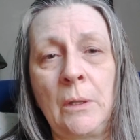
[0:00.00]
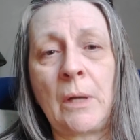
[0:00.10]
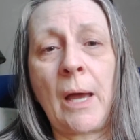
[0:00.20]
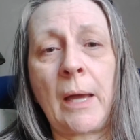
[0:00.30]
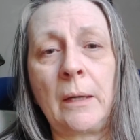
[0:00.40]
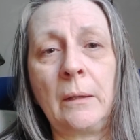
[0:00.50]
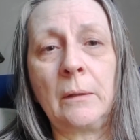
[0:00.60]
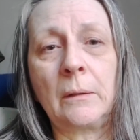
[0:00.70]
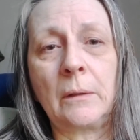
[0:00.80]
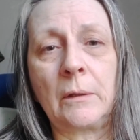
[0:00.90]
died
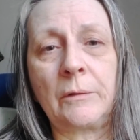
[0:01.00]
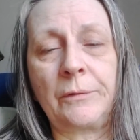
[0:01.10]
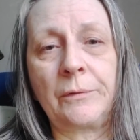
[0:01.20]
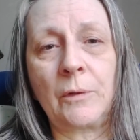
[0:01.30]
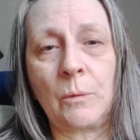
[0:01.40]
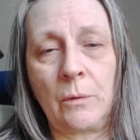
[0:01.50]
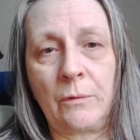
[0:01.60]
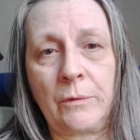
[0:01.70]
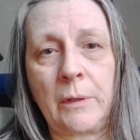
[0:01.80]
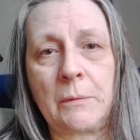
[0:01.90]
of
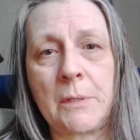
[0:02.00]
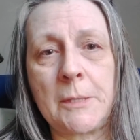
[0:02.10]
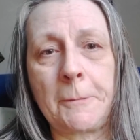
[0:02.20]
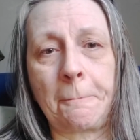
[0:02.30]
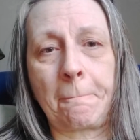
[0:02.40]
coronavirus,